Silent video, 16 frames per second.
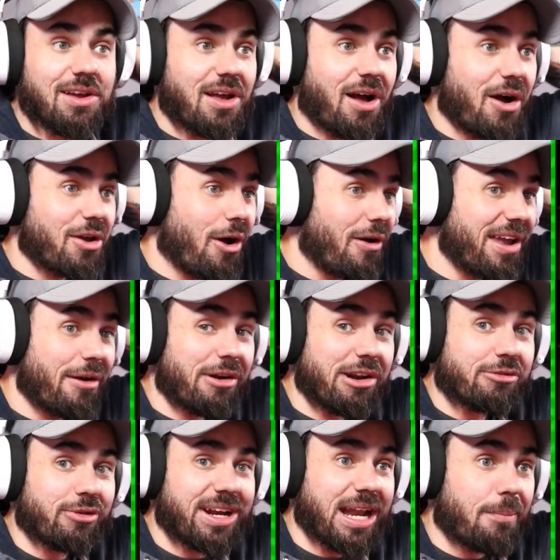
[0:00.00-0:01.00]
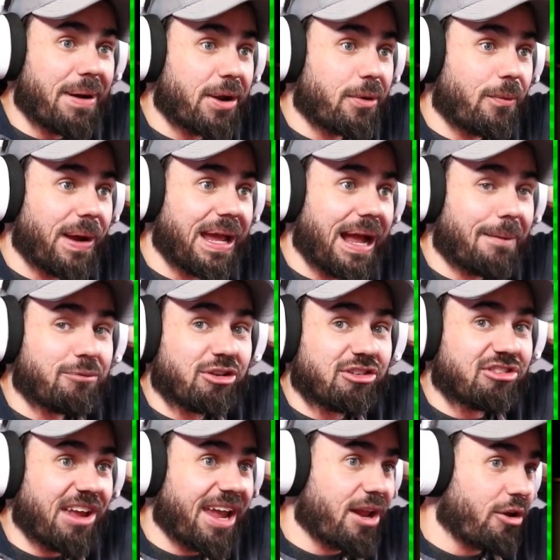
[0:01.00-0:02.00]
Are y'all hearing this right now, by the way? I'm just
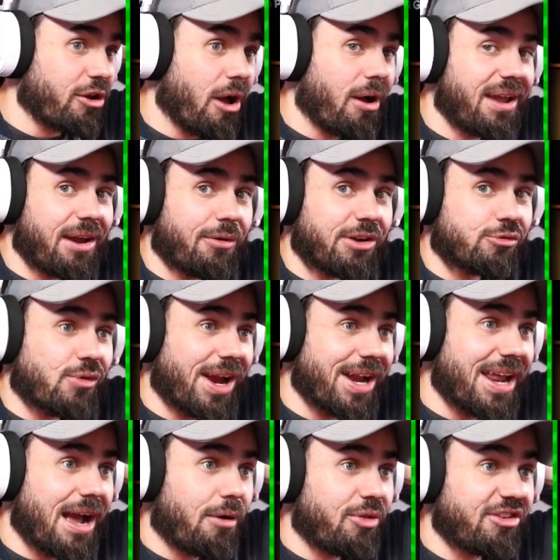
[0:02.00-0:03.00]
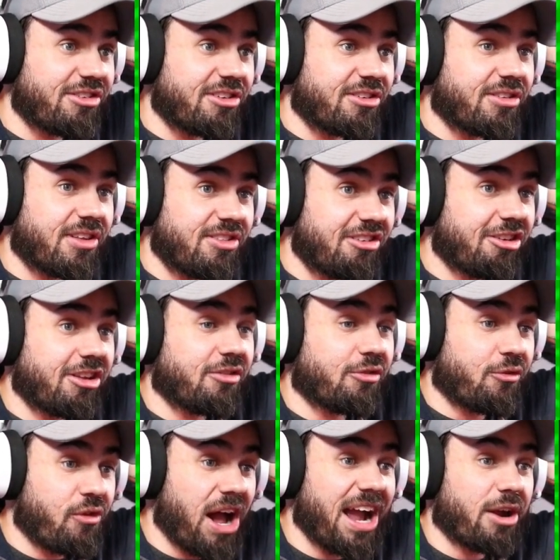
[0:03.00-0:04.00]
saying, are y'all hearing this right now? This is
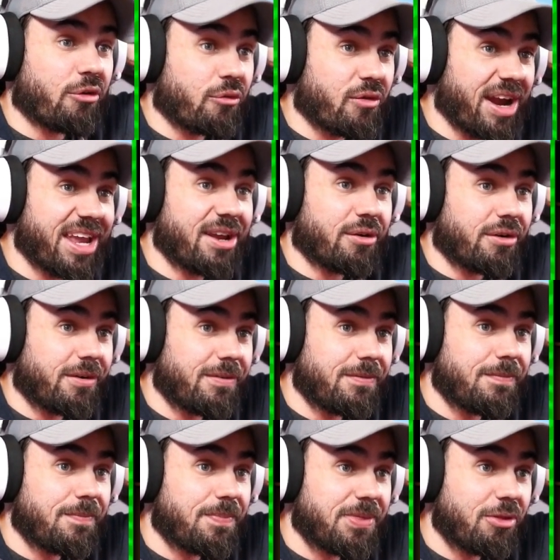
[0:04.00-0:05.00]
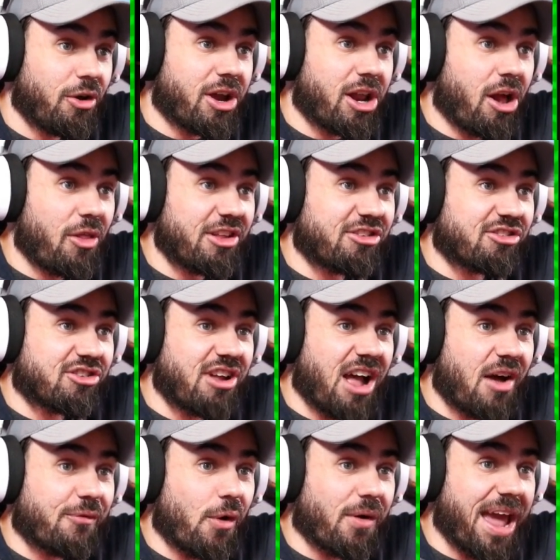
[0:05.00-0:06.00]
fire right here. Look at all this
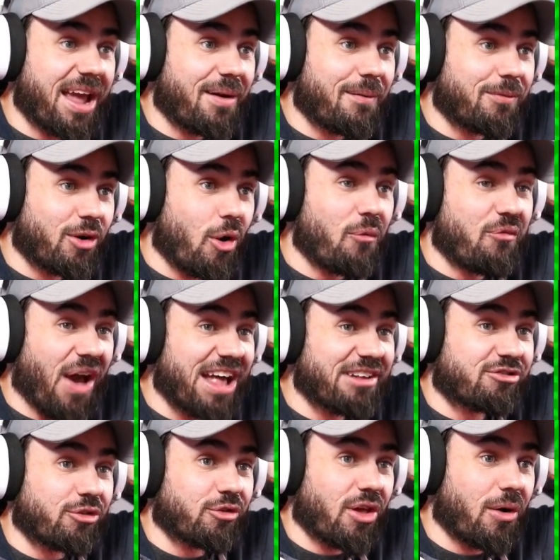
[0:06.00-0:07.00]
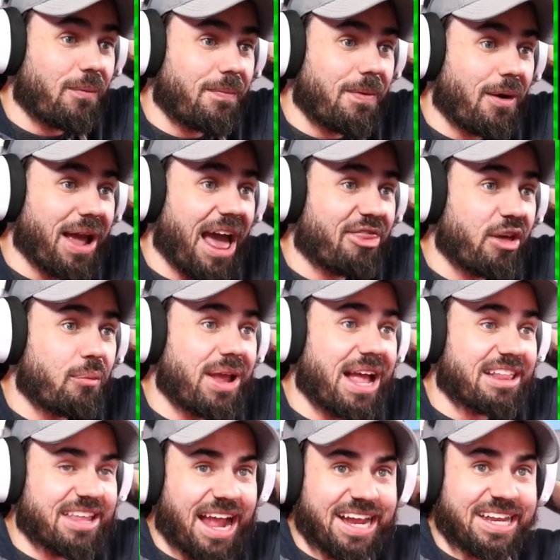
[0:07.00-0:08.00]
stuff. Okay, go faster though. Okay, I think we
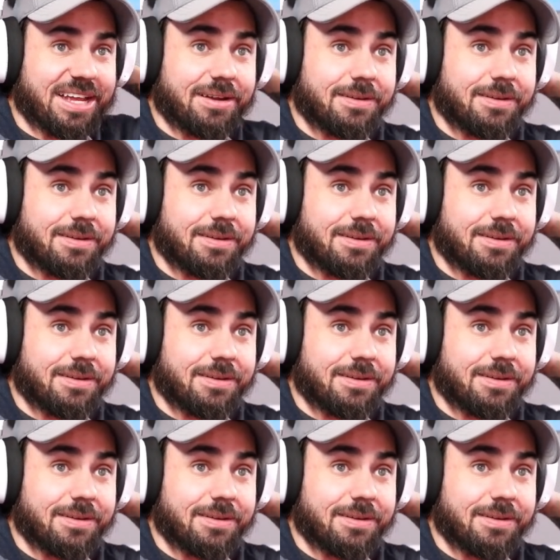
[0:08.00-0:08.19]
got the idea.